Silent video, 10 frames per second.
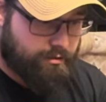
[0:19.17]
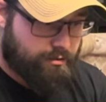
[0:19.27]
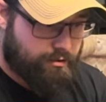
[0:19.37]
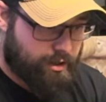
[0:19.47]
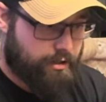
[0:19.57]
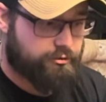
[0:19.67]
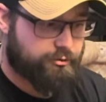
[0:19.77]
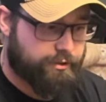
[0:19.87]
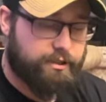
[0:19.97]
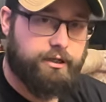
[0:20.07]
thought I was
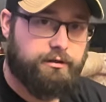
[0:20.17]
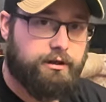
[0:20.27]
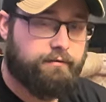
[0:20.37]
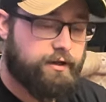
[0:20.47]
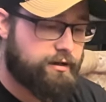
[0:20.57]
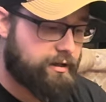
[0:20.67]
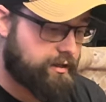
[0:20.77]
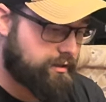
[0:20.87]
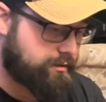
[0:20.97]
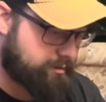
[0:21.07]
really gonna love it.
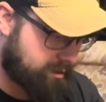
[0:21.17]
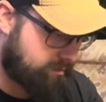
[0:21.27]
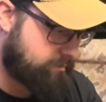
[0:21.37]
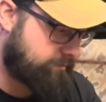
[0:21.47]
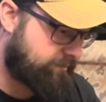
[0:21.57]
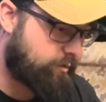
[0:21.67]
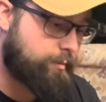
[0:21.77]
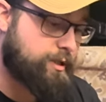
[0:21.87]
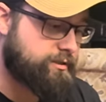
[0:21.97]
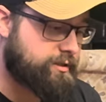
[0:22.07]
And 4
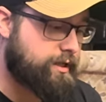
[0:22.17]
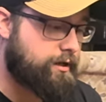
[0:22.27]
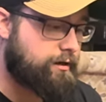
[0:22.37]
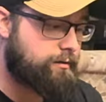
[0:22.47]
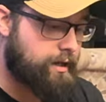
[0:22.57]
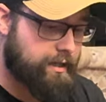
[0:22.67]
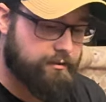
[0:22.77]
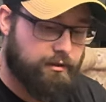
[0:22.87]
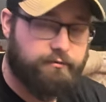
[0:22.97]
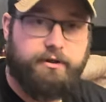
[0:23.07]
months later, I
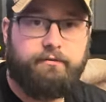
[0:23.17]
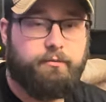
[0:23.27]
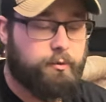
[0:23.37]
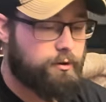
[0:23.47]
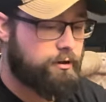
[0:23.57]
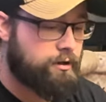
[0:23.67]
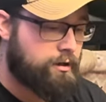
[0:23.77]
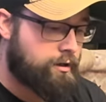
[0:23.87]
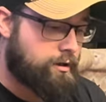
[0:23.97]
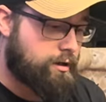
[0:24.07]
love it even more.
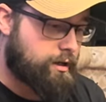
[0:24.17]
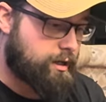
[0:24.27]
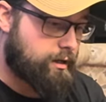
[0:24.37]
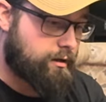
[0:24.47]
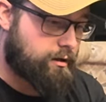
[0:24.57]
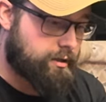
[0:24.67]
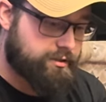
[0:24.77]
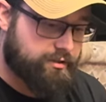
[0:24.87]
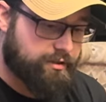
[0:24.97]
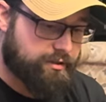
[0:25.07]

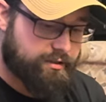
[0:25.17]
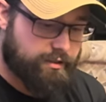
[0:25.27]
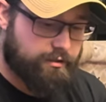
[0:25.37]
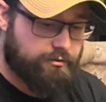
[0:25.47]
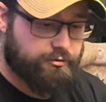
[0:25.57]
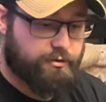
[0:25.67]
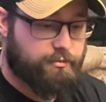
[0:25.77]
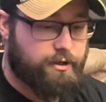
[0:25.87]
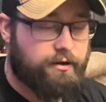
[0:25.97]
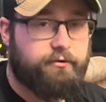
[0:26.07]
Honestly, this thing goes with
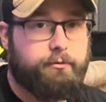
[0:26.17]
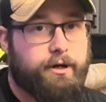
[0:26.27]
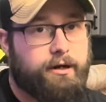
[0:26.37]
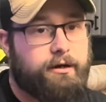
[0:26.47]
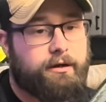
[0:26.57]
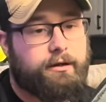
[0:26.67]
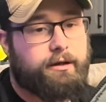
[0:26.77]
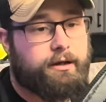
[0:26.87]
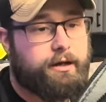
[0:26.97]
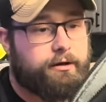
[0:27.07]
me everywhere.
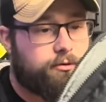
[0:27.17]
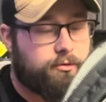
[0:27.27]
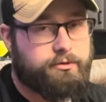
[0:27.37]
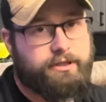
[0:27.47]
It holds